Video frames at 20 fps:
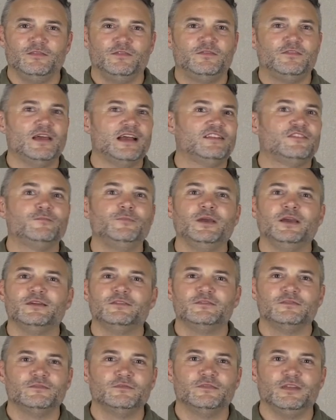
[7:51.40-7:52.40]
that's
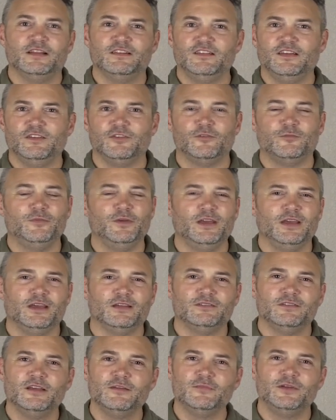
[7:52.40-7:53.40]
either
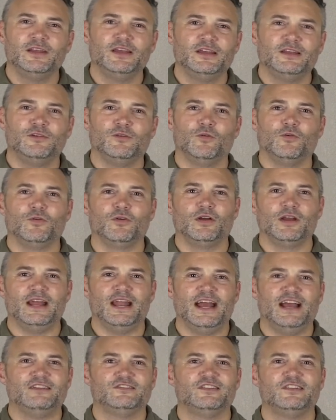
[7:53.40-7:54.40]
being limited, or
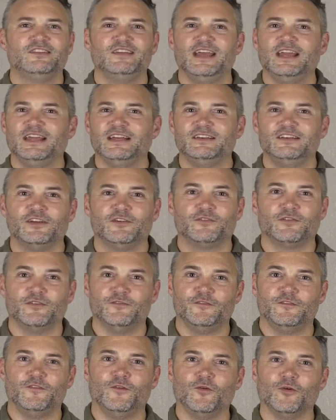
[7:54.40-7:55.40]
it has to take a
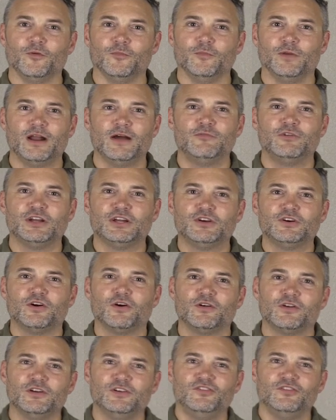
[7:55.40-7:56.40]
different form. But I want to
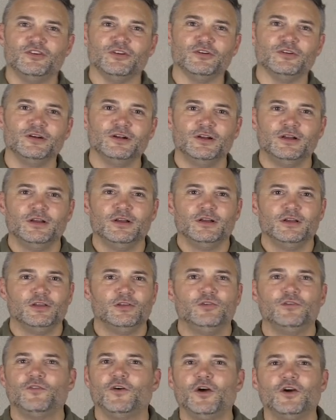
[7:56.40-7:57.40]
encourage you.
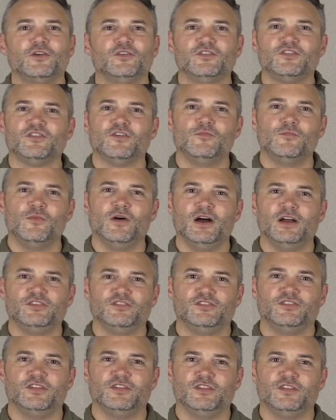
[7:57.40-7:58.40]
You've heard so
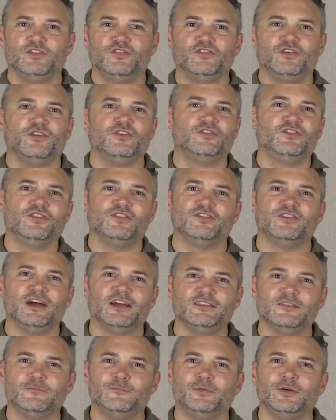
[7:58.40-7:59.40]
much that the church is
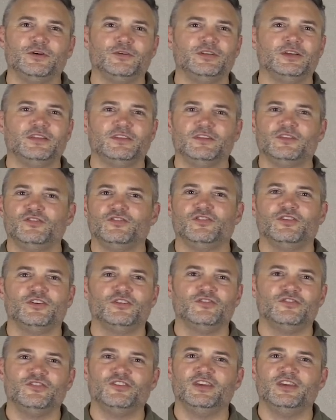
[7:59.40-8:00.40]
not the building, the church